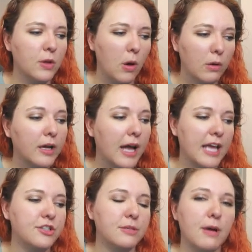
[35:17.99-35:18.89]
onagai
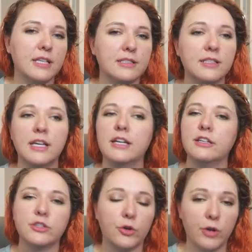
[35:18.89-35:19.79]
shimasu
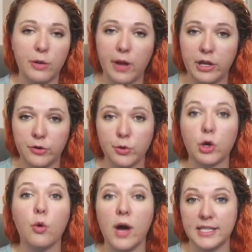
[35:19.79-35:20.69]
is a great way to
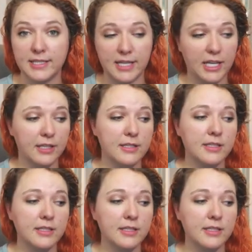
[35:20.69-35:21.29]
request things.